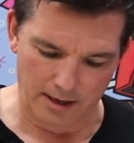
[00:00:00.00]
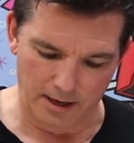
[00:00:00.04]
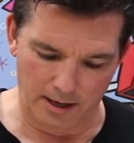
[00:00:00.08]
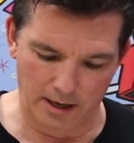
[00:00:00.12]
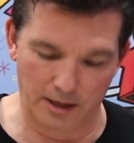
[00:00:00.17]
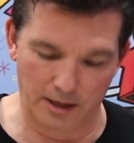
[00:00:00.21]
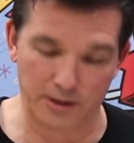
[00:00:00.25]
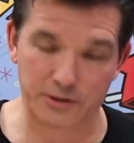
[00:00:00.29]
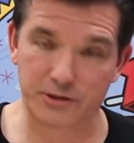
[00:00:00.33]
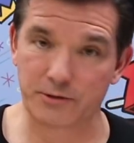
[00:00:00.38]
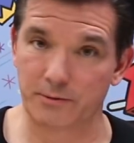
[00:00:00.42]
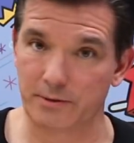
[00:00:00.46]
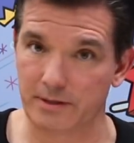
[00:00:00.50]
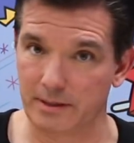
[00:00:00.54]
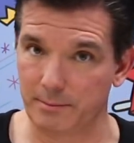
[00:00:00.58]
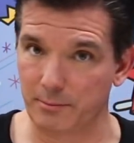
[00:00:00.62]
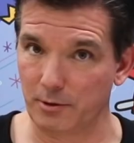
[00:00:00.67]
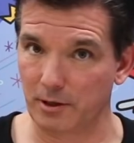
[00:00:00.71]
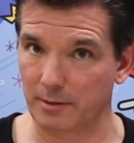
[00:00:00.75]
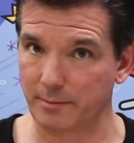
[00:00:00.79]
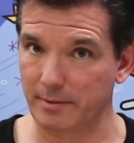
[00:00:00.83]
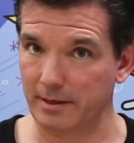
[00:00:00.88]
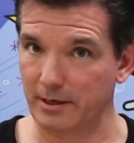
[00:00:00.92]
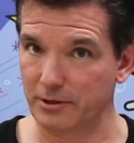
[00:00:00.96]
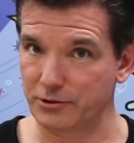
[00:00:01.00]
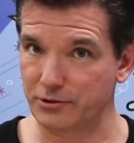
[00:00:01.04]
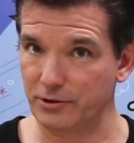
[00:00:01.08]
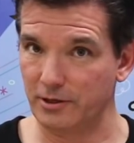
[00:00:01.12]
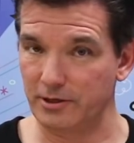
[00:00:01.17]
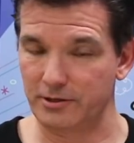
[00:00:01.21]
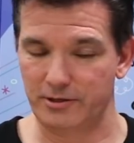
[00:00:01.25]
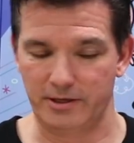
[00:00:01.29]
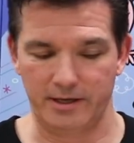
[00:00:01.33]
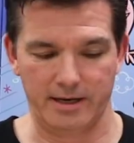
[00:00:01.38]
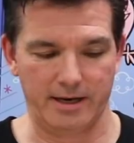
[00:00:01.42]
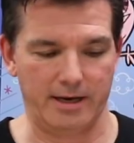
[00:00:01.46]
Also in the book, but I'll show
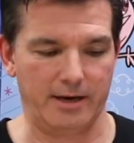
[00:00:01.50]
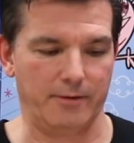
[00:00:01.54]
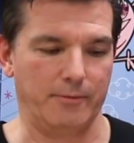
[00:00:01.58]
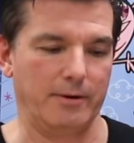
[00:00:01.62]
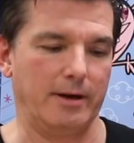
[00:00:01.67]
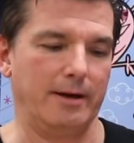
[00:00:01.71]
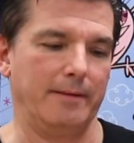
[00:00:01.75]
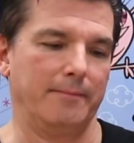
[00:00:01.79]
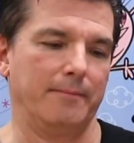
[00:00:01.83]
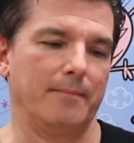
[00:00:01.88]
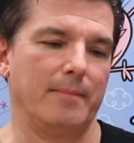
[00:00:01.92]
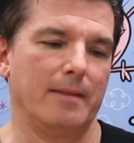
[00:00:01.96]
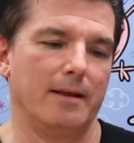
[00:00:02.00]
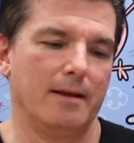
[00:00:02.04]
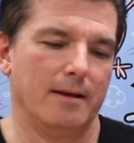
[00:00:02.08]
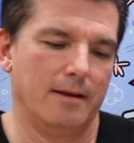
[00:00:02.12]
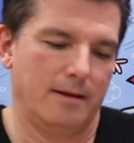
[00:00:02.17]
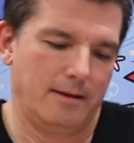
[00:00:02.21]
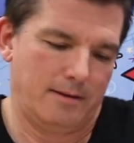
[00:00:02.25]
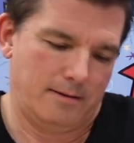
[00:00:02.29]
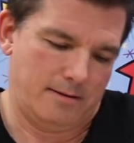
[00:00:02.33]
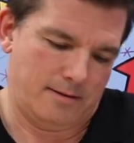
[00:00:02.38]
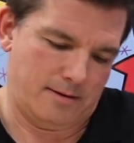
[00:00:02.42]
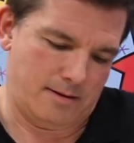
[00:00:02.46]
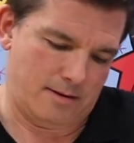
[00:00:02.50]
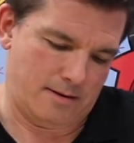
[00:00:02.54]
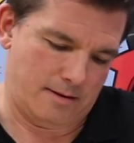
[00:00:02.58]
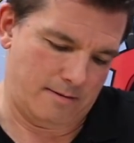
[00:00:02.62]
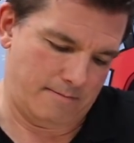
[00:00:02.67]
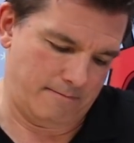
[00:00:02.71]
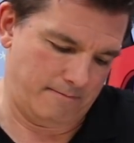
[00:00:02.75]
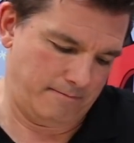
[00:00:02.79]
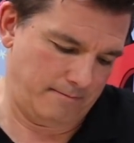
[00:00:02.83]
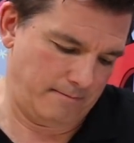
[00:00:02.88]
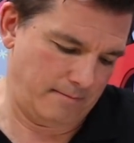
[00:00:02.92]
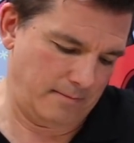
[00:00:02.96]
it to you anyway.
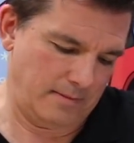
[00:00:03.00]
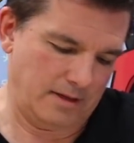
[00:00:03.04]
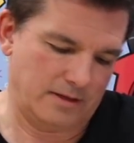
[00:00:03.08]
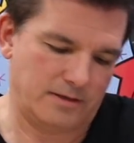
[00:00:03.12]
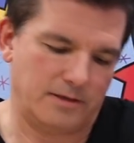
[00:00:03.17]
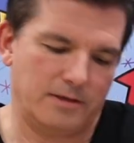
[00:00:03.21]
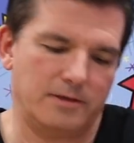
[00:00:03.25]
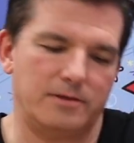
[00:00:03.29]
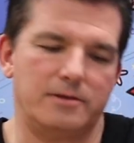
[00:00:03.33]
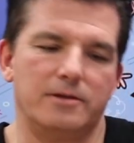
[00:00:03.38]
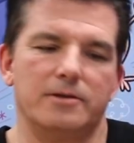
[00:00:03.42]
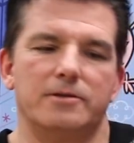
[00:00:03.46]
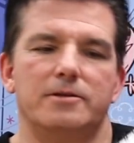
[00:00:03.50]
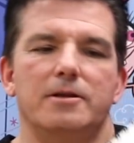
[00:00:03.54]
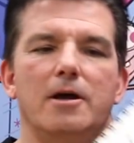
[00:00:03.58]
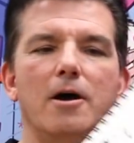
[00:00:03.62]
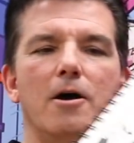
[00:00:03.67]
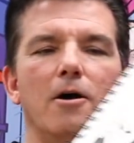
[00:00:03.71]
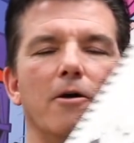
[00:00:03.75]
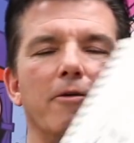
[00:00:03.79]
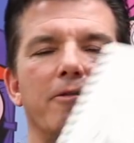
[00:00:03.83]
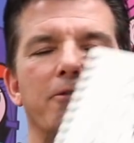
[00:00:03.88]
This is just all